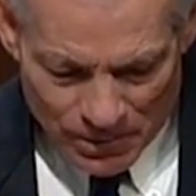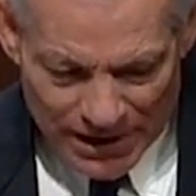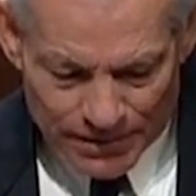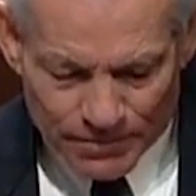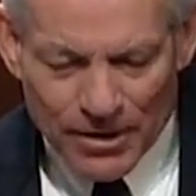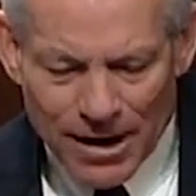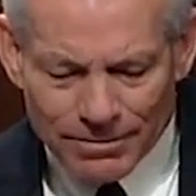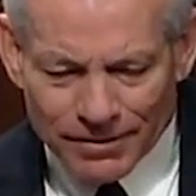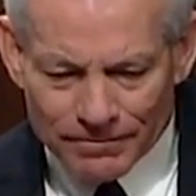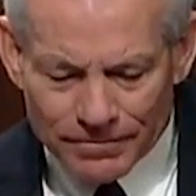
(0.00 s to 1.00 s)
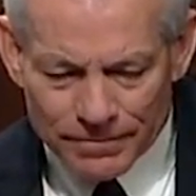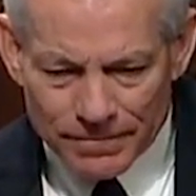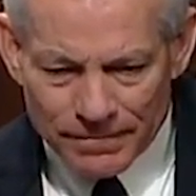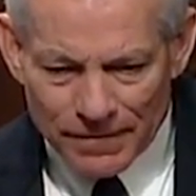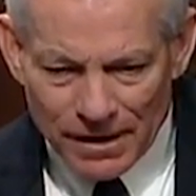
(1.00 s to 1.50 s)
We got a problem.
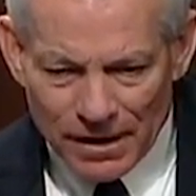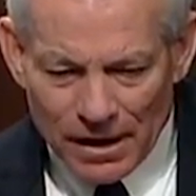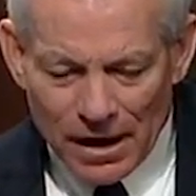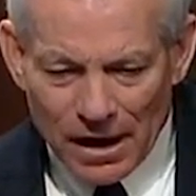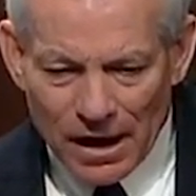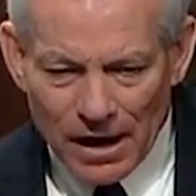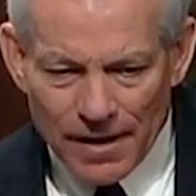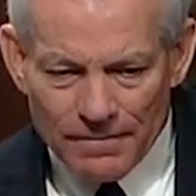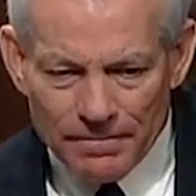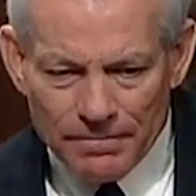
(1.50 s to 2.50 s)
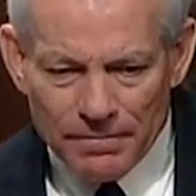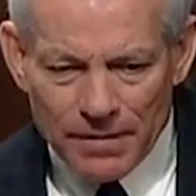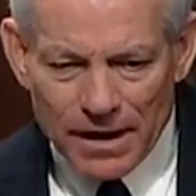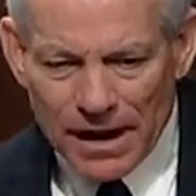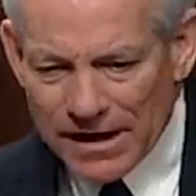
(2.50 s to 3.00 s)
Um,
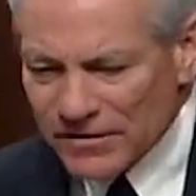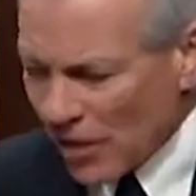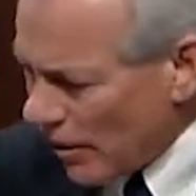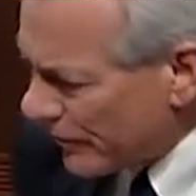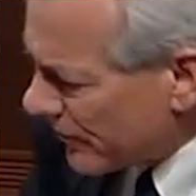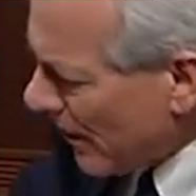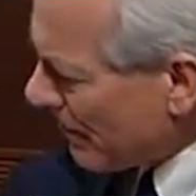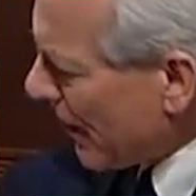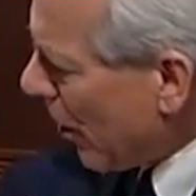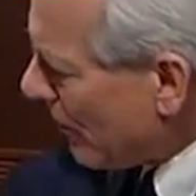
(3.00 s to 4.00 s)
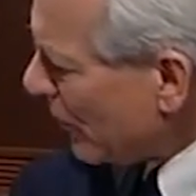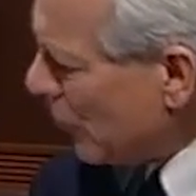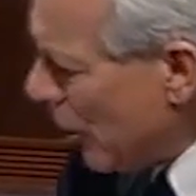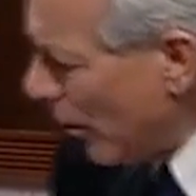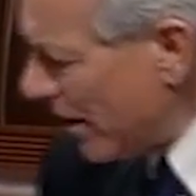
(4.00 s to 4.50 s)
and it's all something almost
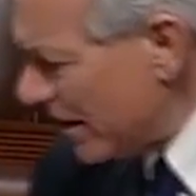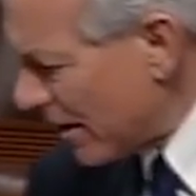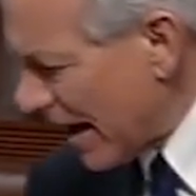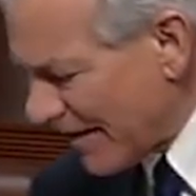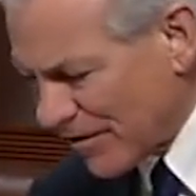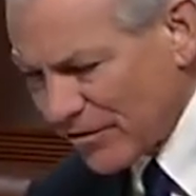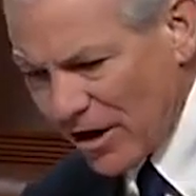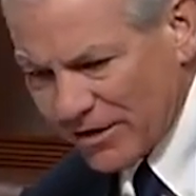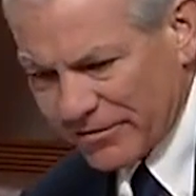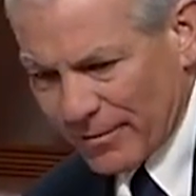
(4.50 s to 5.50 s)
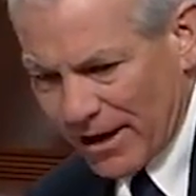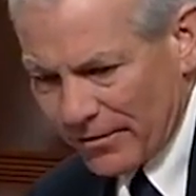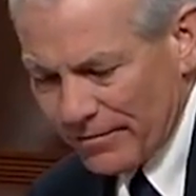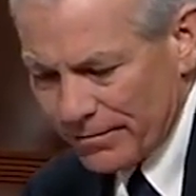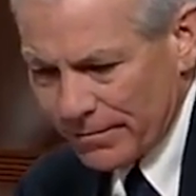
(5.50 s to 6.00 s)
no one here ever talks about